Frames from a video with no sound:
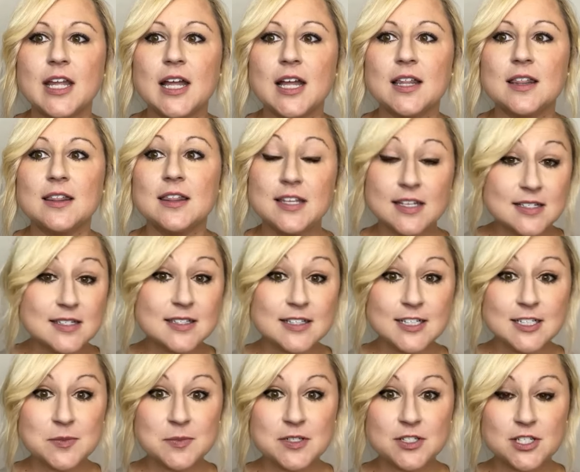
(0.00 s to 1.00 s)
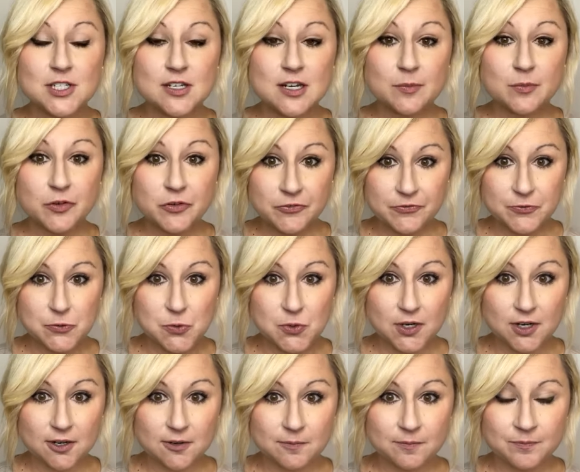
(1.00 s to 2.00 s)
This leads me to number
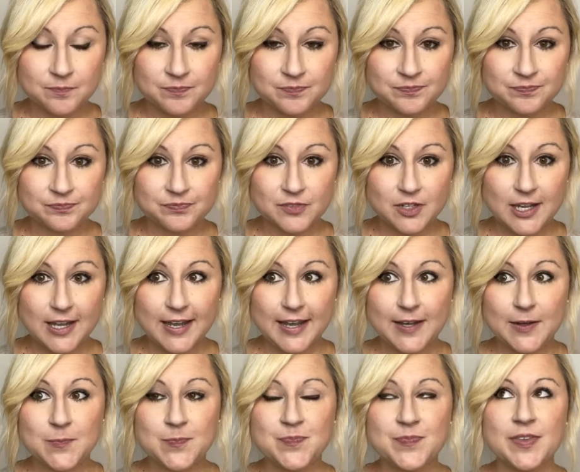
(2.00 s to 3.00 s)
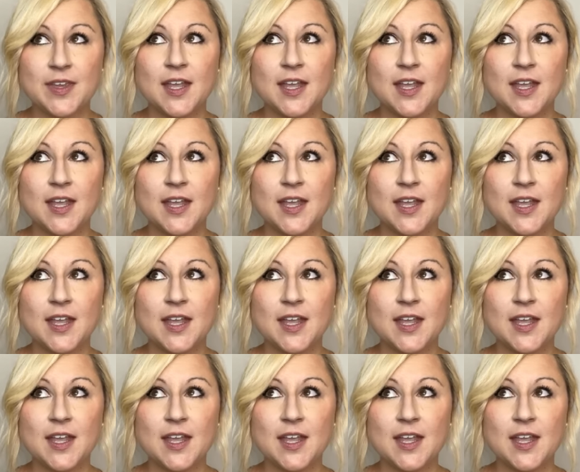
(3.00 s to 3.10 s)
4, okay?